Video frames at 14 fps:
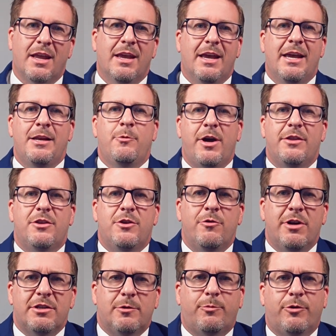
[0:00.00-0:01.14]
Anyway, the
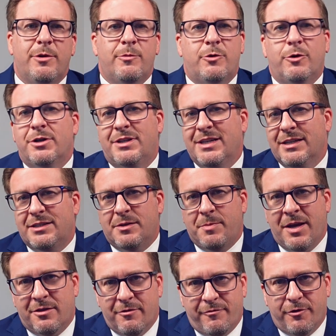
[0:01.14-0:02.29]
U.S. Supreme Court did
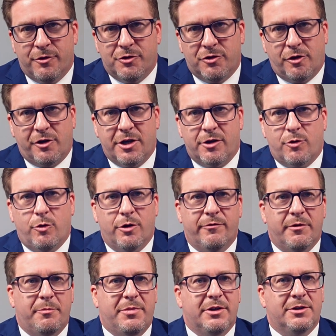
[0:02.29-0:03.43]
spank the First Circuit Court
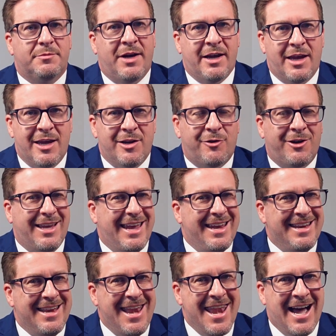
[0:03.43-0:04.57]
of Appeals by entering a
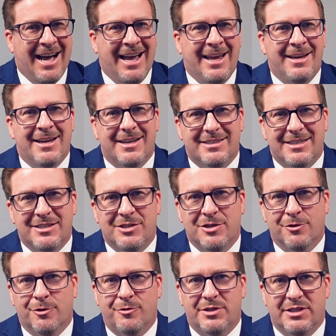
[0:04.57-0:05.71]

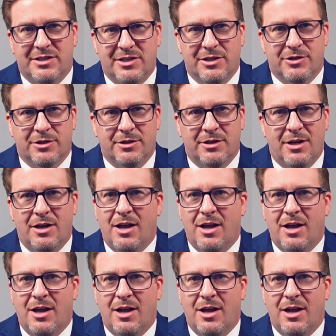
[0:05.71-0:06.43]
9-0 decision.